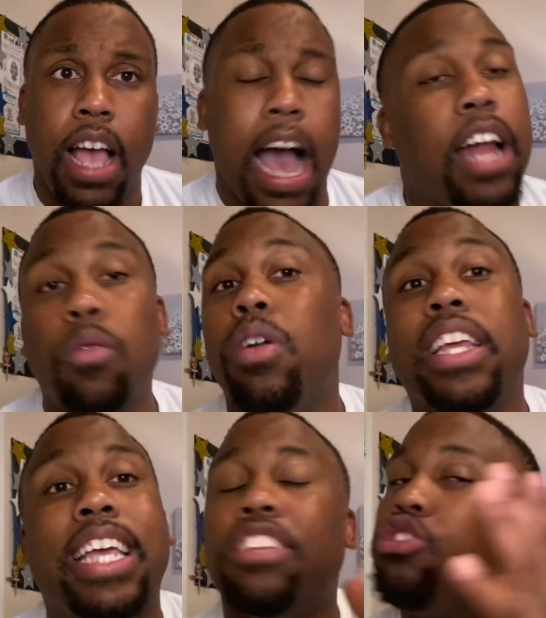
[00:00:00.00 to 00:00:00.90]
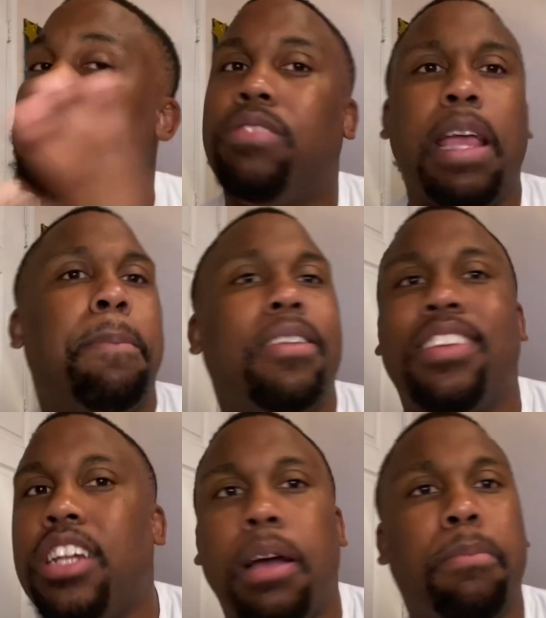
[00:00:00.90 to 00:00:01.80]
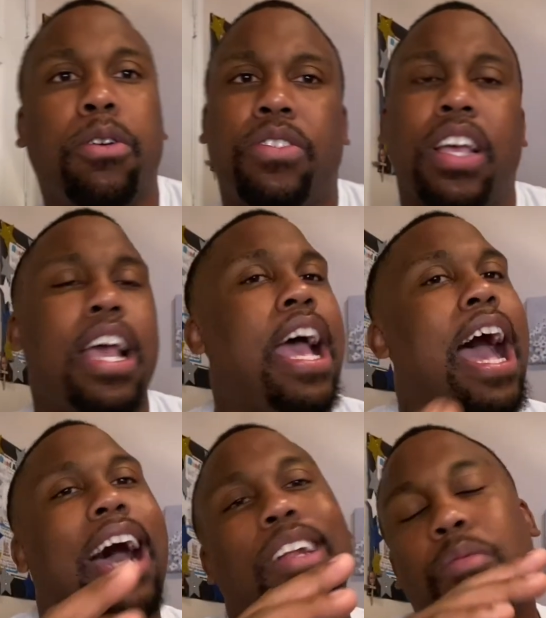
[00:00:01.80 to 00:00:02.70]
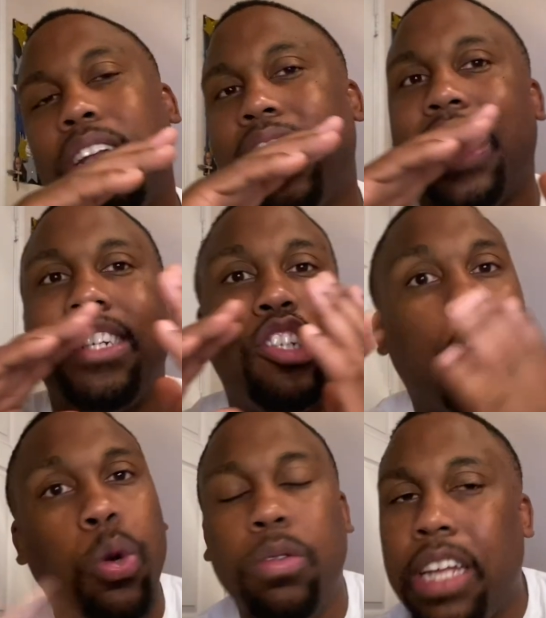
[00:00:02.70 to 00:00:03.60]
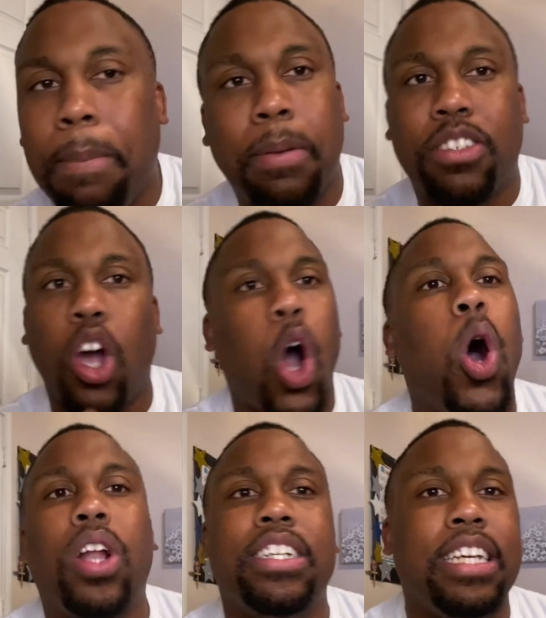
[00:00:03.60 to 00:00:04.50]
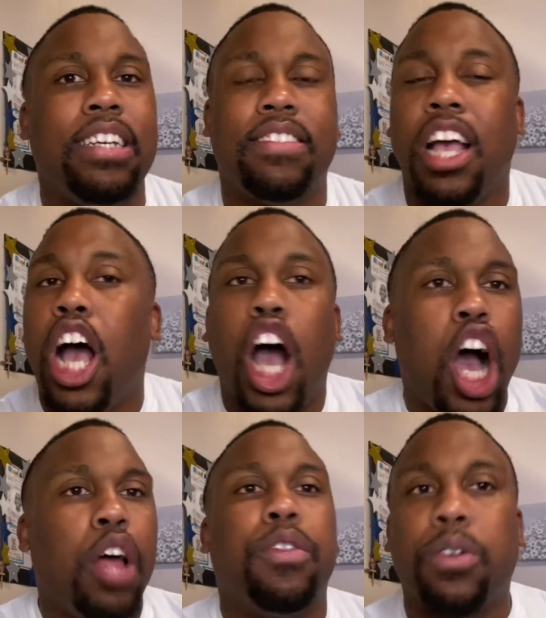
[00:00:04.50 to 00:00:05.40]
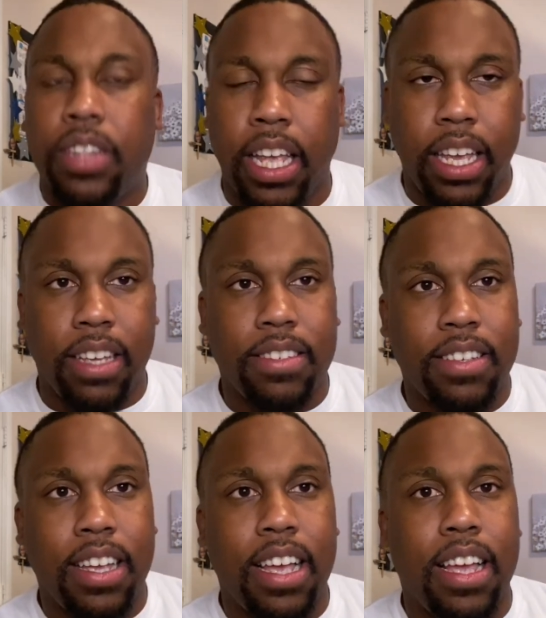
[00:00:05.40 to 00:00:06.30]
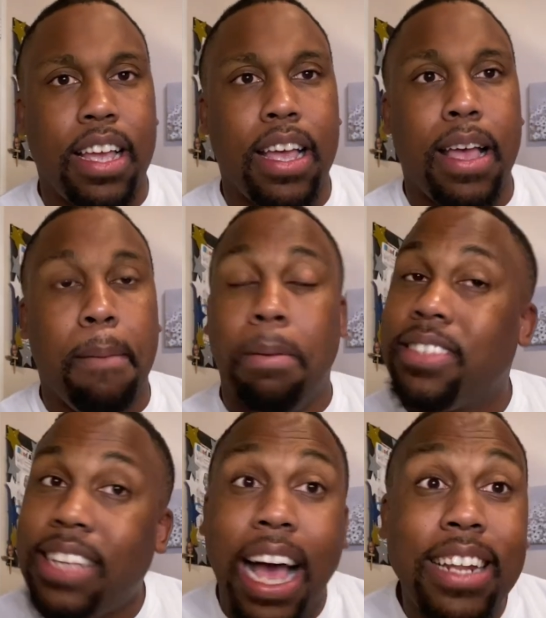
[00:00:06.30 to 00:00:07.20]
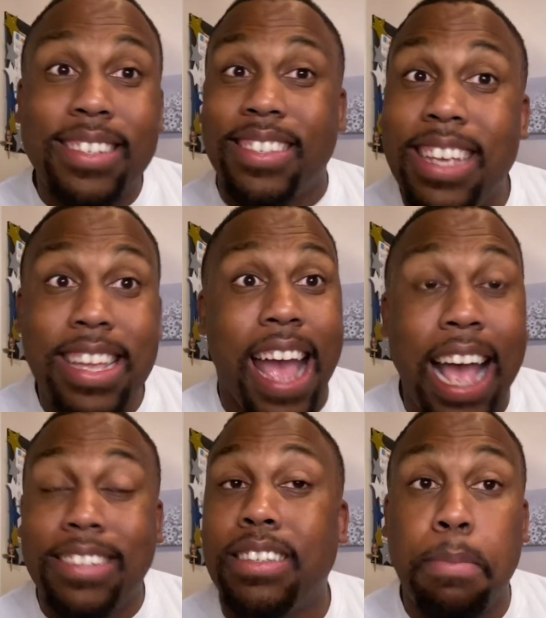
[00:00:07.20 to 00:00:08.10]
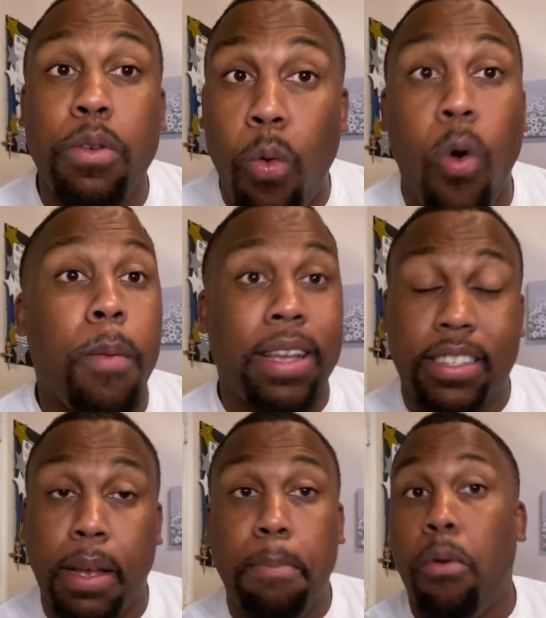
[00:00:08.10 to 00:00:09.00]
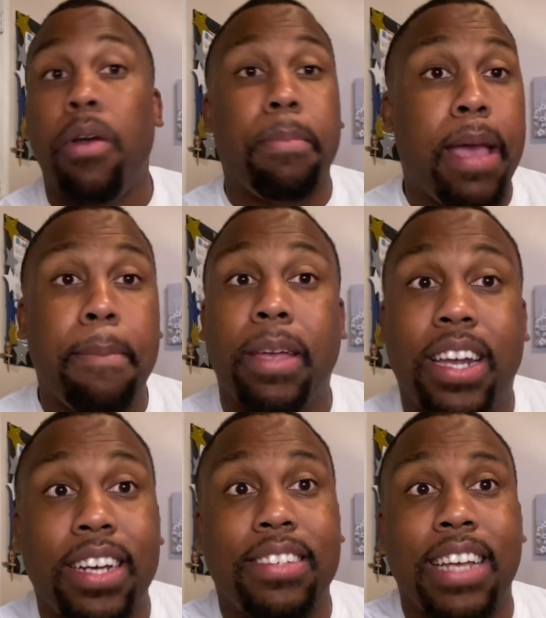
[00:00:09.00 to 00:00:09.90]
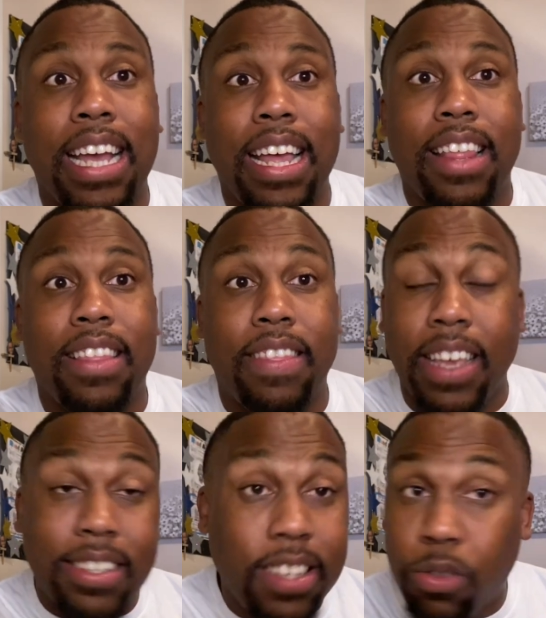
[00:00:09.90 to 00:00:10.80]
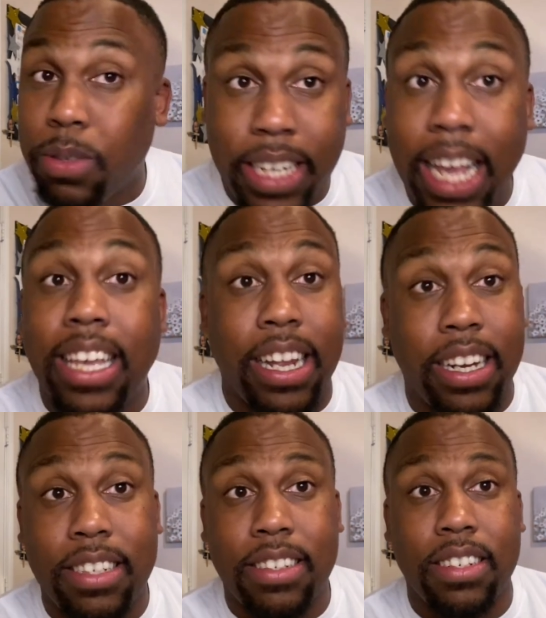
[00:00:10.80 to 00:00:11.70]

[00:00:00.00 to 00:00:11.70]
I don't want to get too deep into numbers. I don't want to get too deep into all of these other things. But Silas' seat has to be warm at some point, man, because this is ridiculous.